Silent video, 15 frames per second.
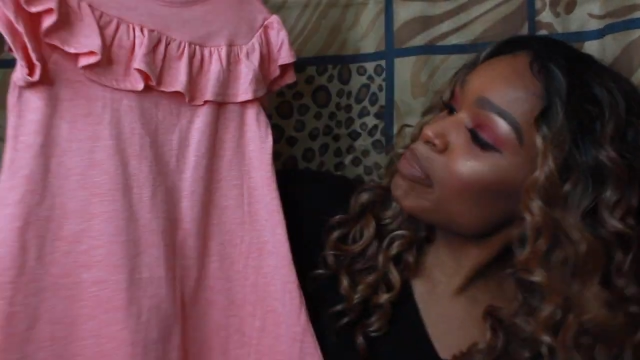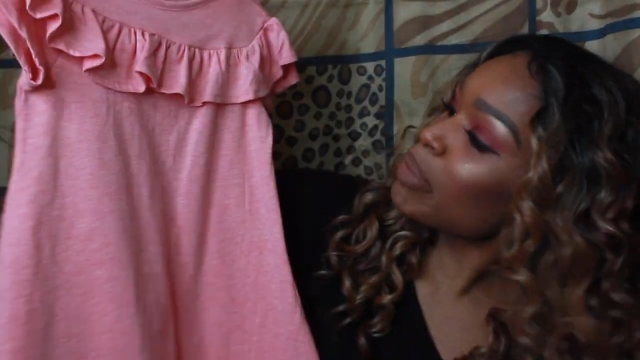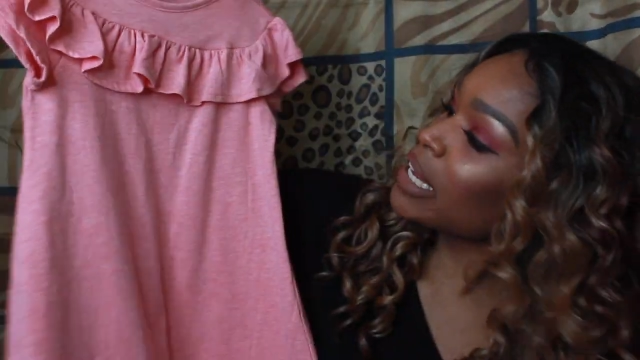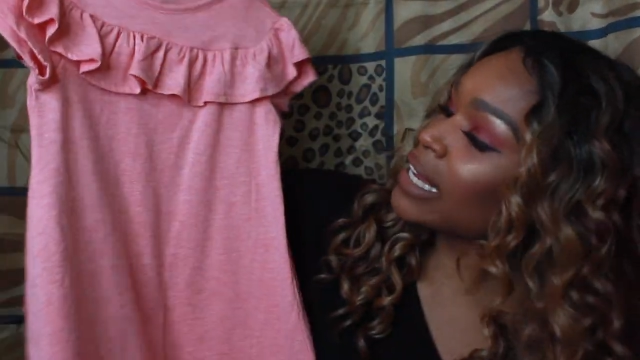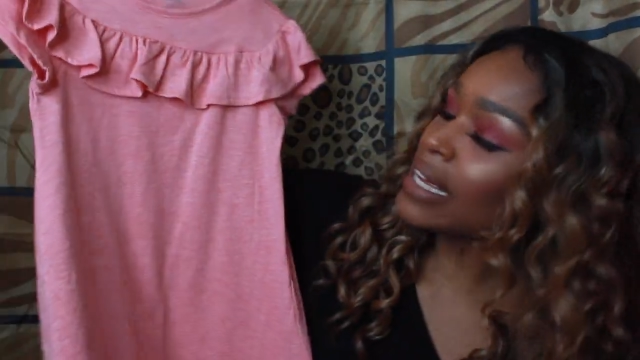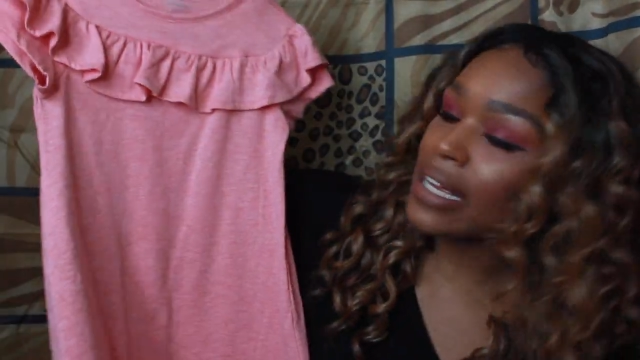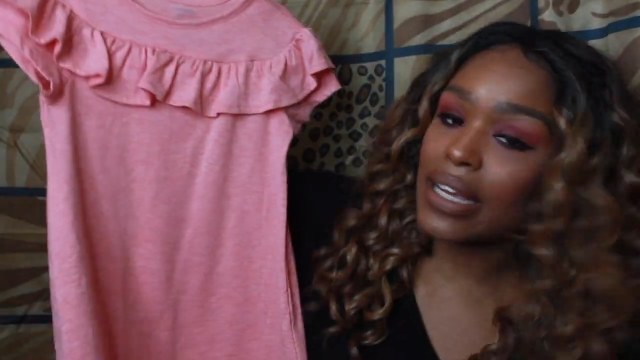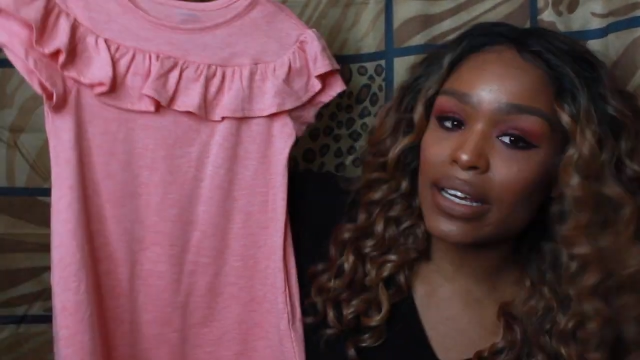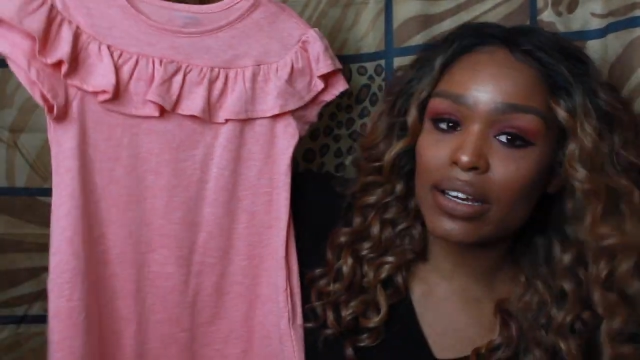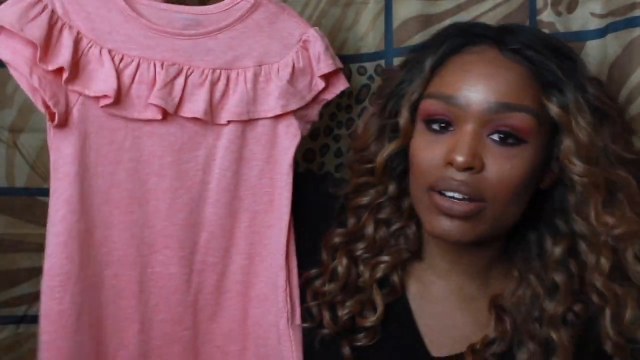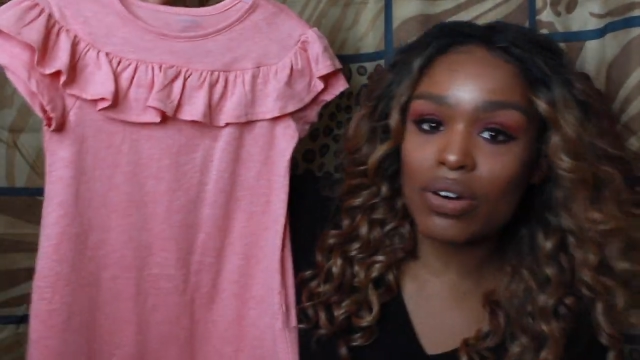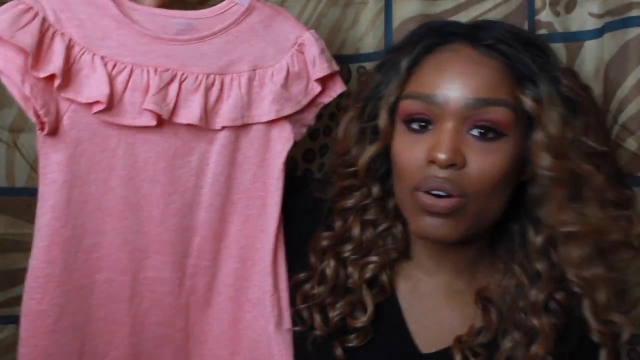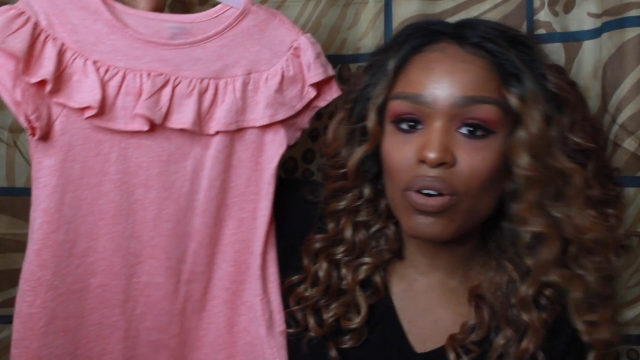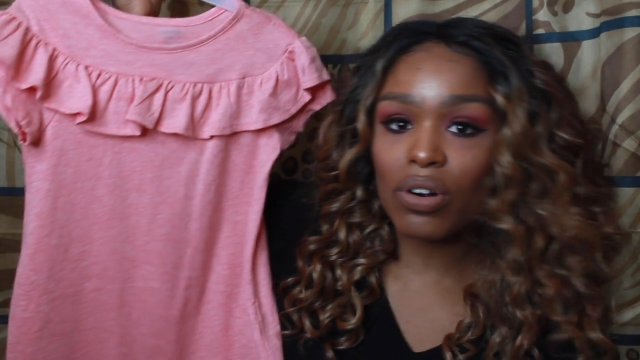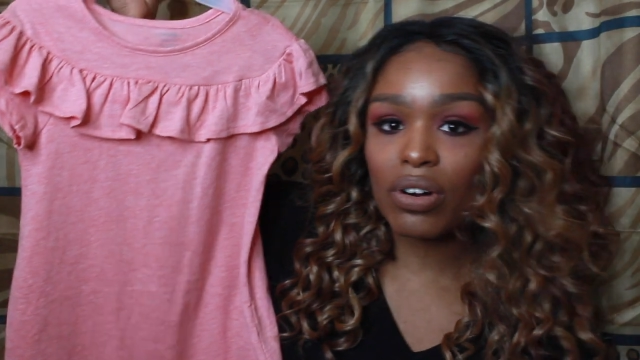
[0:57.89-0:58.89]
a pink
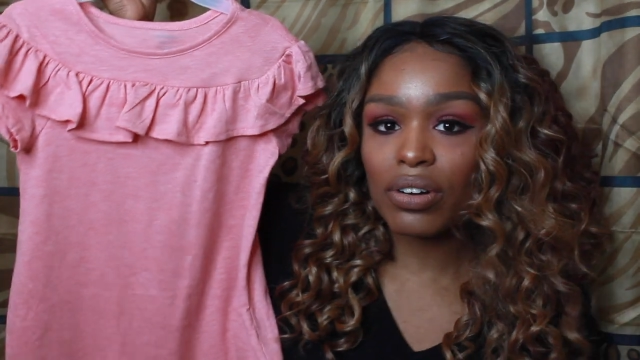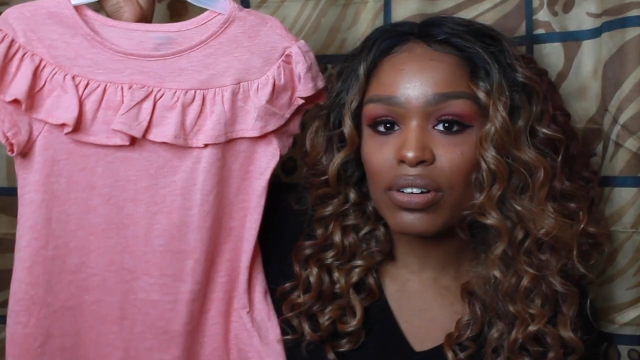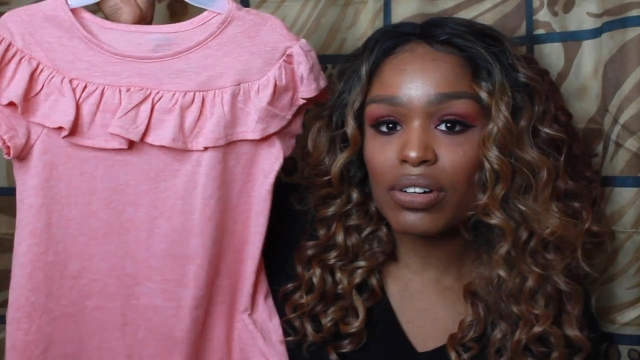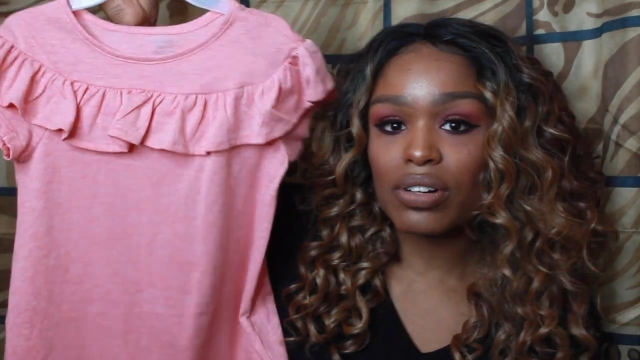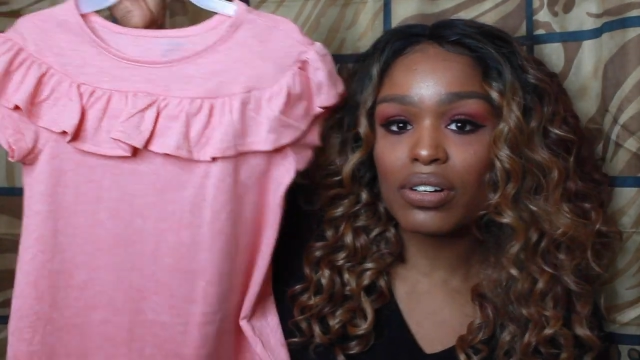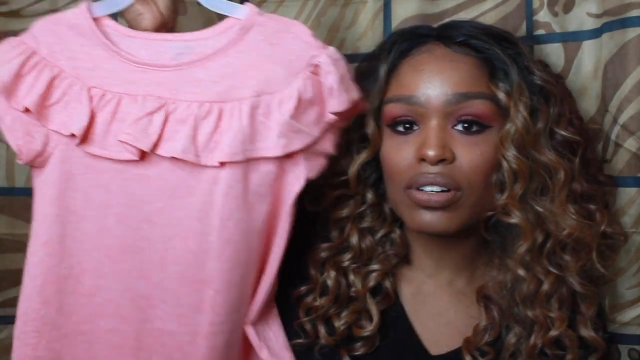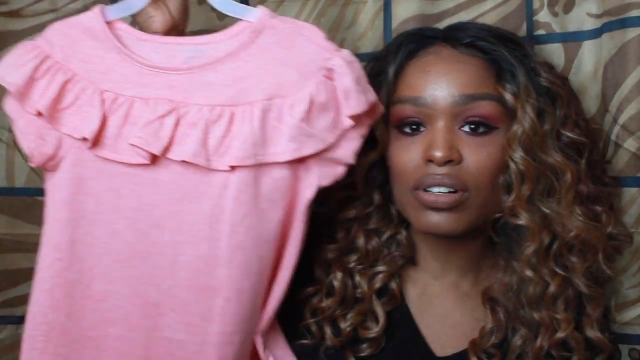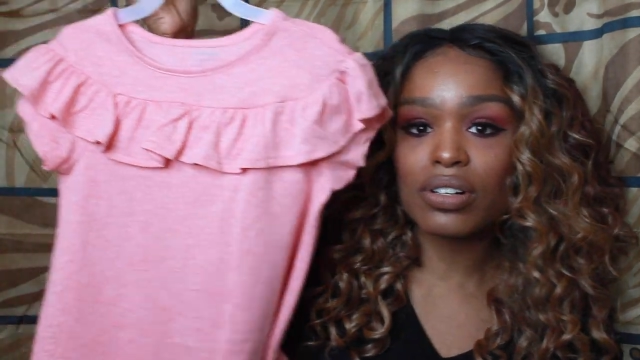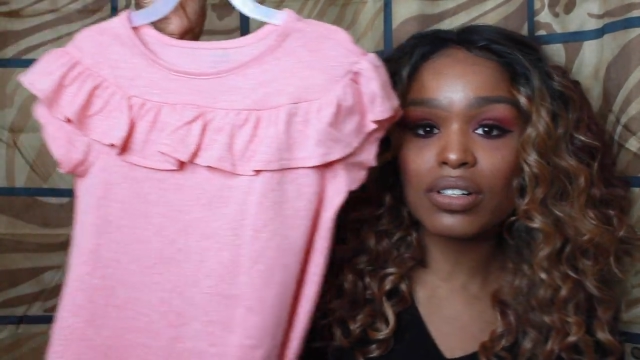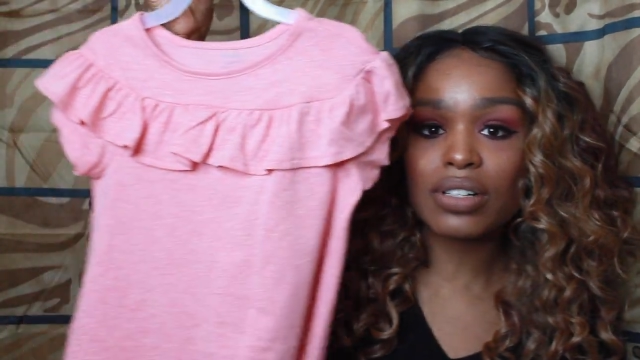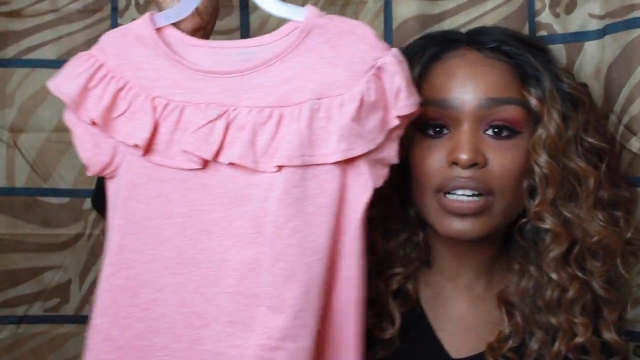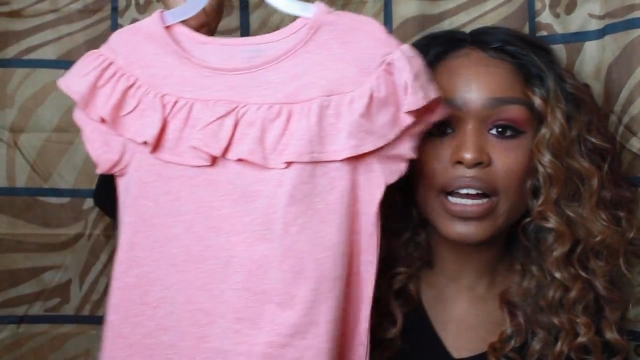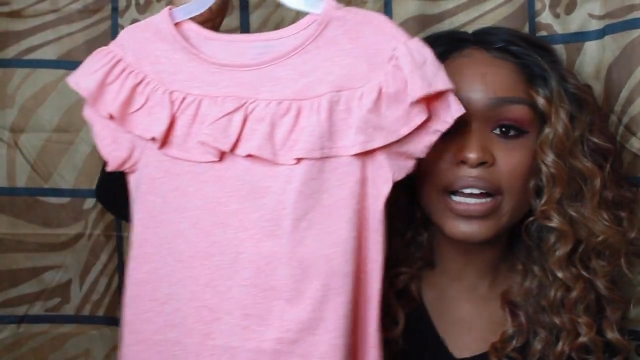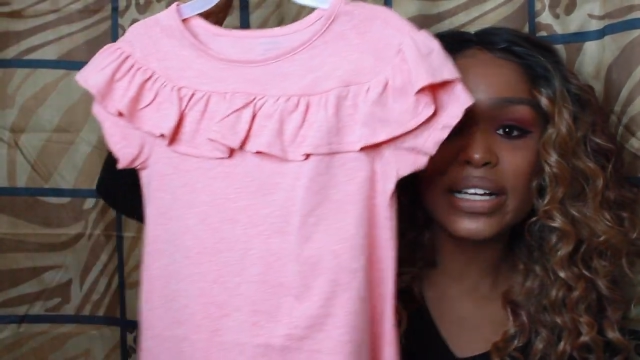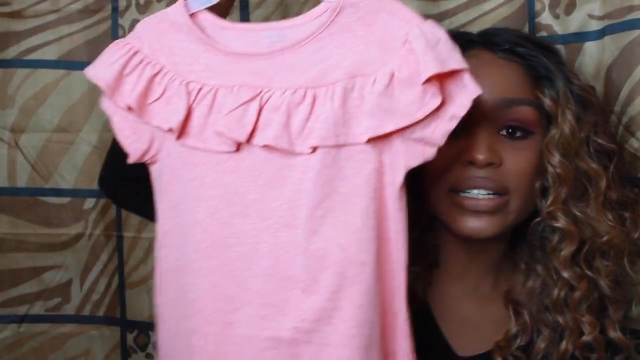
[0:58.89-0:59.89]
coral
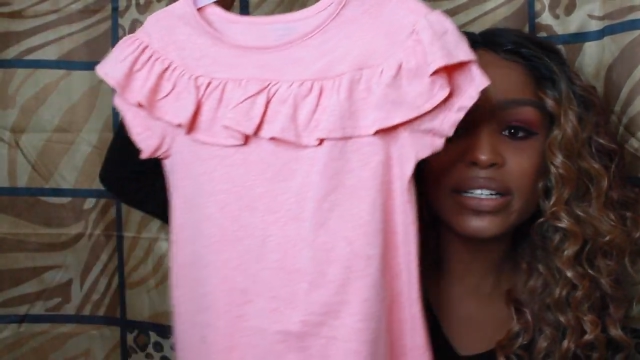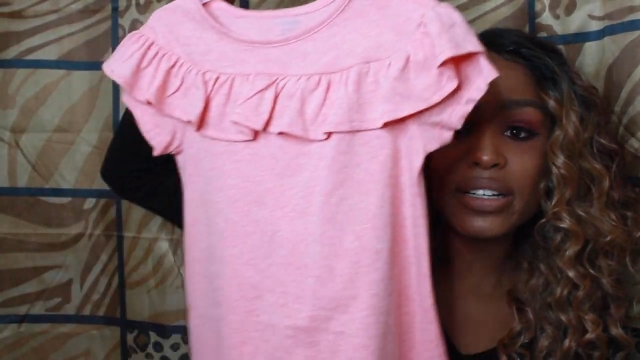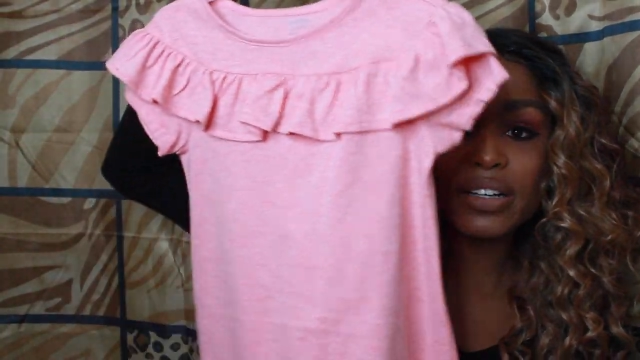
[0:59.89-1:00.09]
kind